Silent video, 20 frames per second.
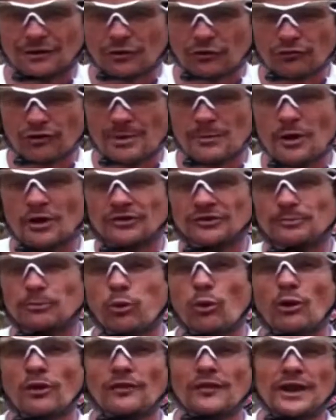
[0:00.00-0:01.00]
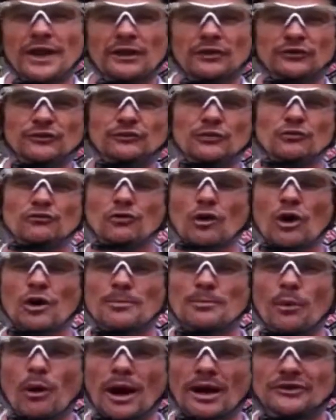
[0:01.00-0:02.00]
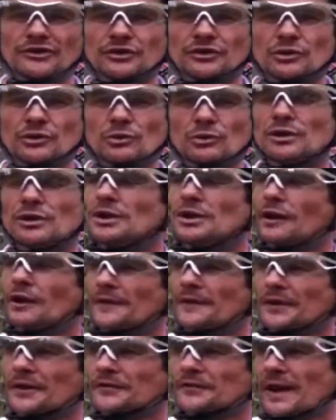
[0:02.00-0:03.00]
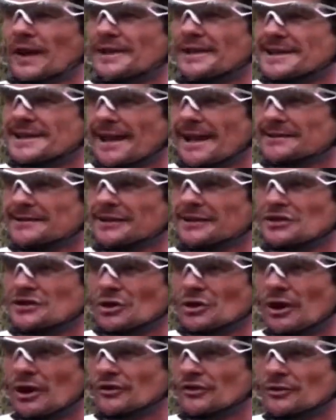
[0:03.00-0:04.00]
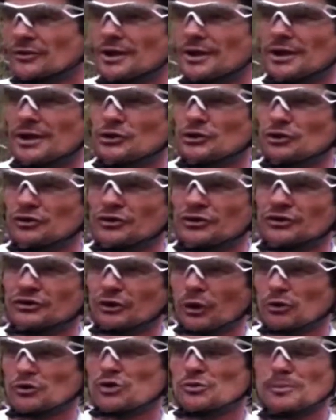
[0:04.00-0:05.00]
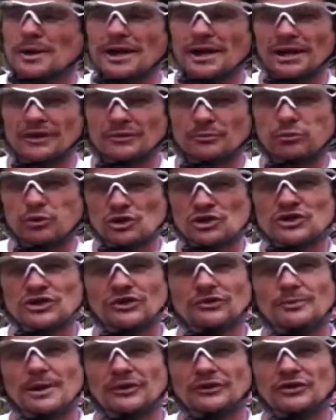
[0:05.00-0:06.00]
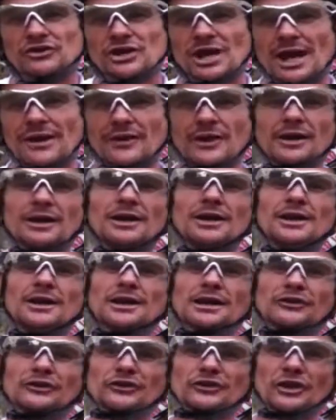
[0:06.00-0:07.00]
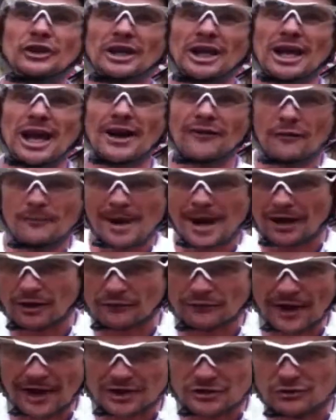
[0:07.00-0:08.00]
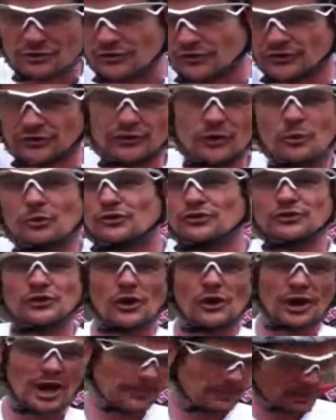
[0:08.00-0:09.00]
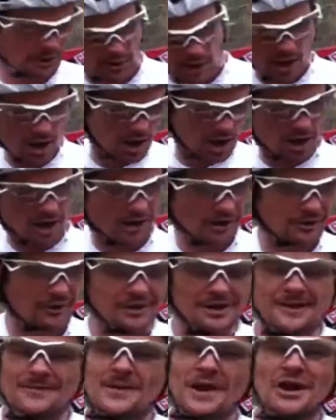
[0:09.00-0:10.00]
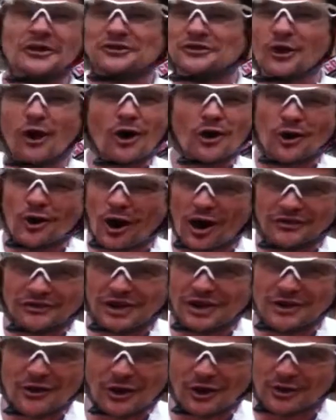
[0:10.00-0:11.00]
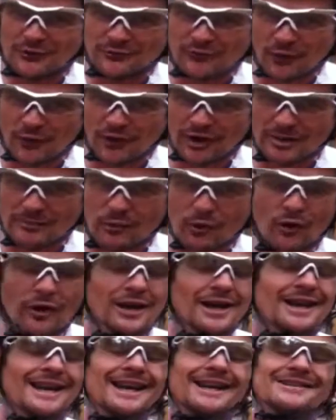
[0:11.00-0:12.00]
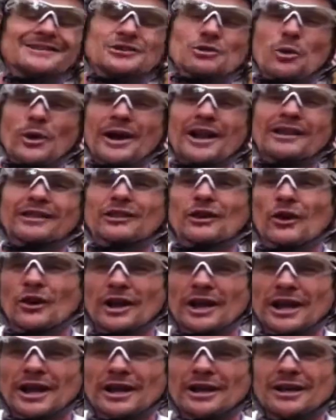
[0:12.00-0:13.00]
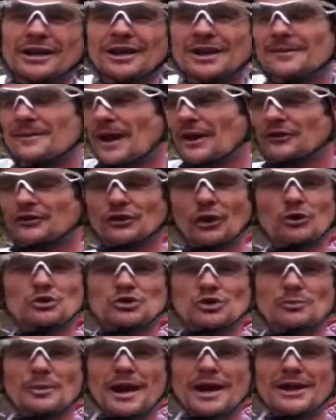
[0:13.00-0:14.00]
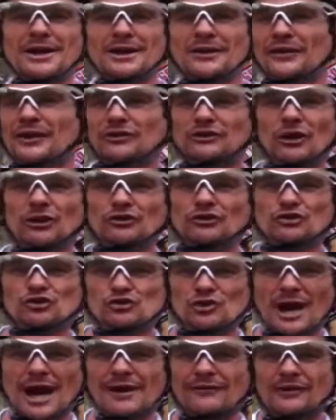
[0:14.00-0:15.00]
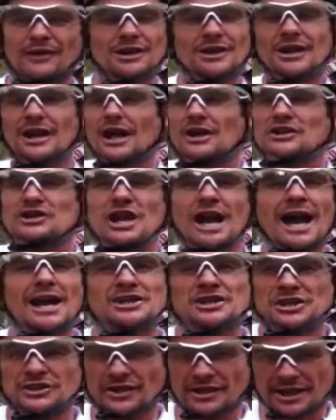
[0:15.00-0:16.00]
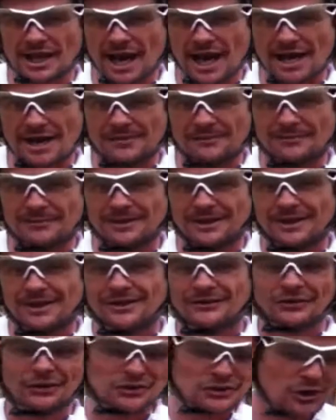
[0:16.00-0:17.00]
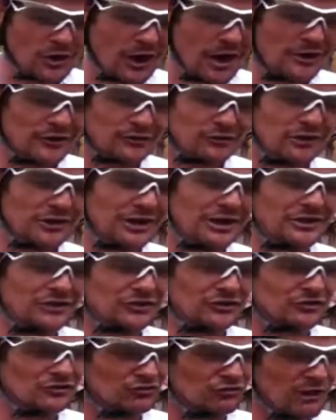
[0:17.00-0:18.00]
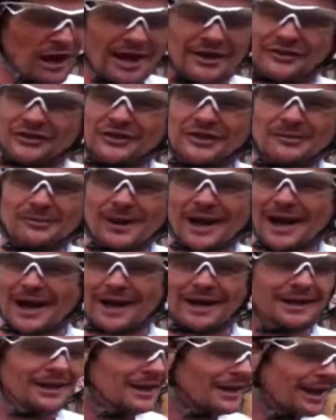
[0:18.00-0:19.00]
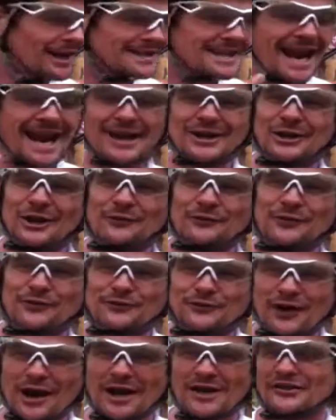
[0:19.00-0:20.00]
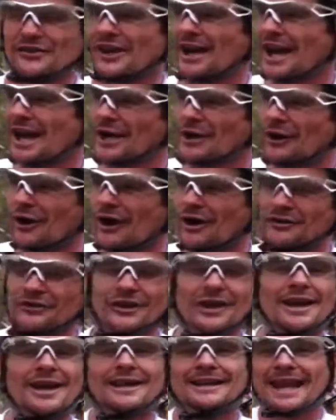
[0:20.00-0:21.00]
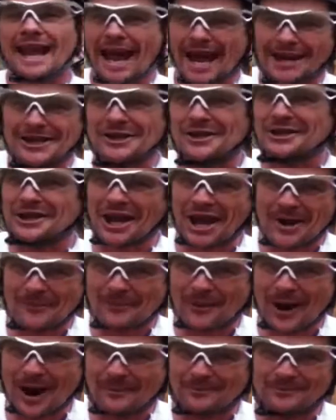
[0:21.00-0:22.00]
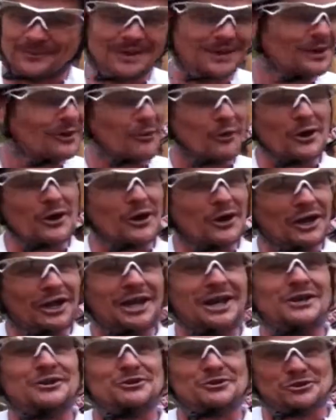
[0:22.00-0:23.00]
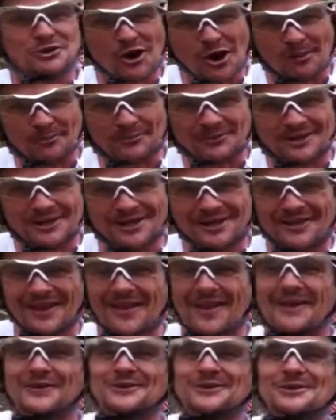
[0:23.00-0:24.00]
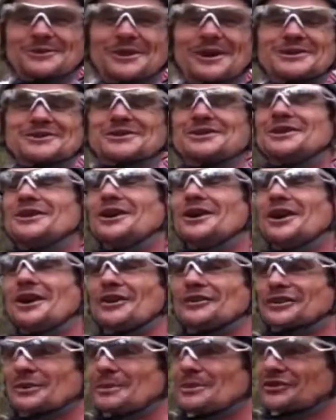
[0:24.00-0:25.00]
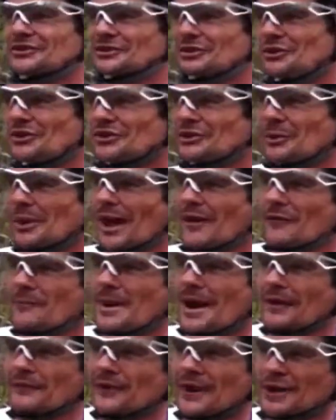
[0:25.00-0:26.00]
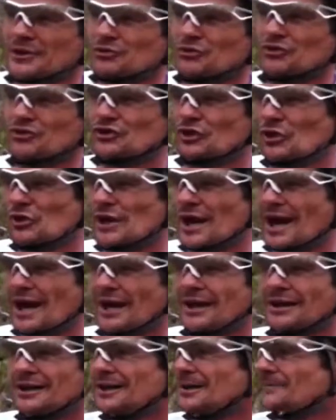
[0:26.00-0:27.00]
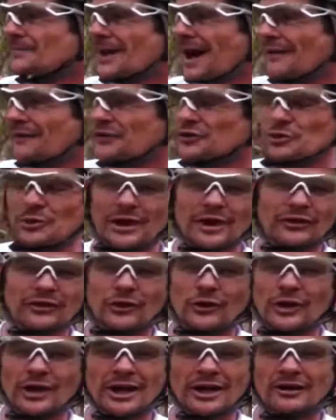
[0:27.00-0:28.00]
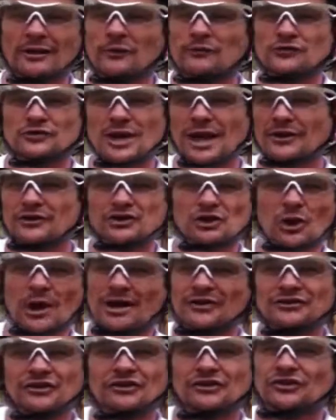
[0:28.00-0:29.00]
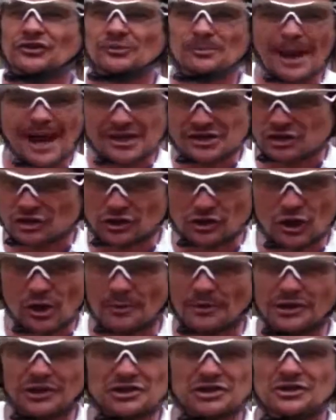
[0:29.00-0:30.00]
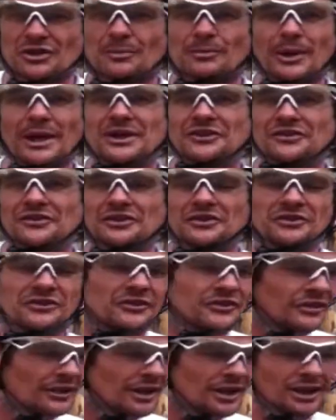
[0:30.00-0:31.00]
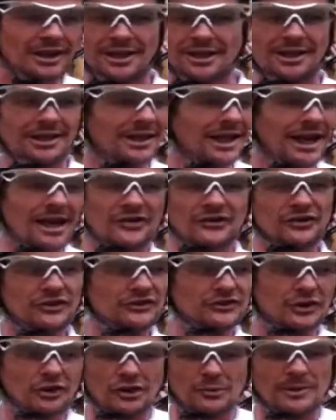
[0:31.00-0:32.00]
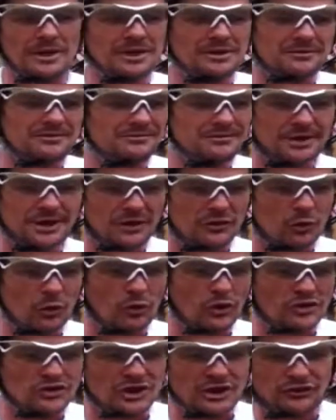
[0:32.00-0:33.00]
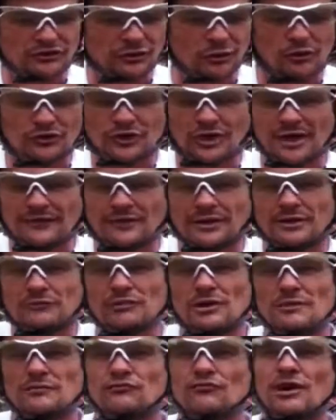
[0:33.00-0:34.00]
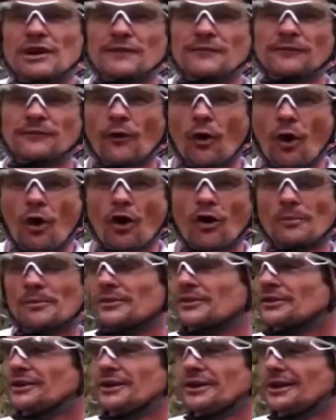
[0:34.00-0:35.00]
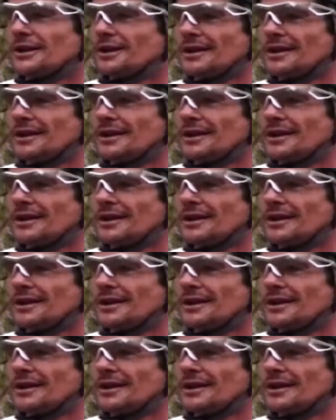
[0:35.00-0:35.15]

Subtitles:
The 3 most important things for a road bicycle. I think it's fantastic that Giant's using social media to push this message out there, because it's going to get other manufacturers all stirred up and go, oh, it's not 1994 anymore, it's 2013, and social media, things like Strava, are changing the game. So Giant's really just raising the bar, attacking off the front and say, hey guys, can you keep up or are you going to get dropped? Now that's the question. It's going to be good to see what other manufacturers do now after 2013, how Giant's just smashed the competition to pieces, and it's just going to be, you know, all the jigsaw is going to have to be reformed.